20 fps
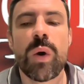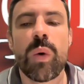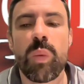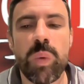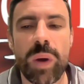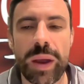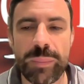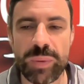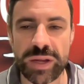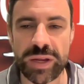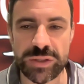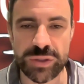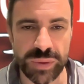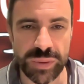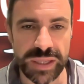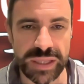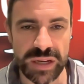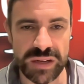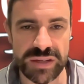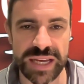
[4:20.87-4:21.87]
when we're
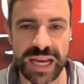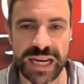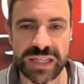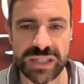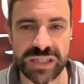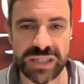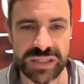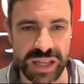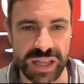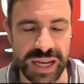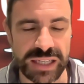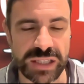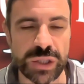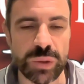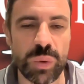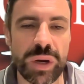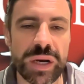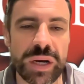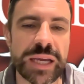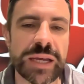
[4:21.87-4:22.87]
doing those actions like
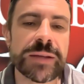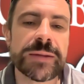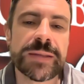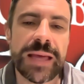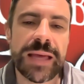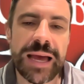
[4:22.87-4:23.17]
squatting